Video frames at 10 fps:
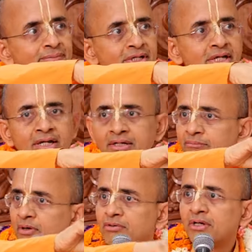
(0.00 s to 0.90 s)
temple
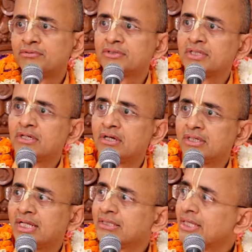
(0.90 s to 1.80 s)
and bow down to the
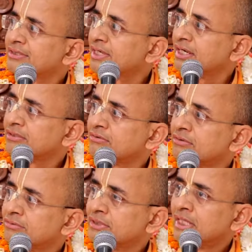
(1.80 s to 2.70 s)
Lord, take darshan and
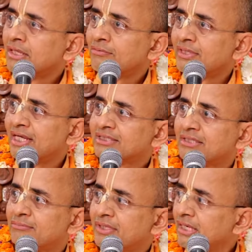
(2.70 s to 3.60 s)
go. When they
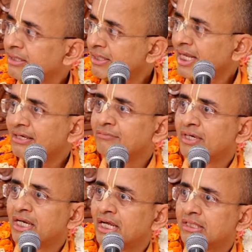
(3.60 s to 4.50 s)
assemble, they have
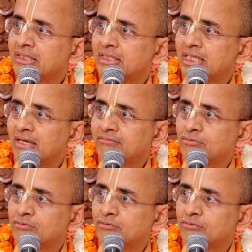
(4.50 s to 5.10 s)
Mangalarati, they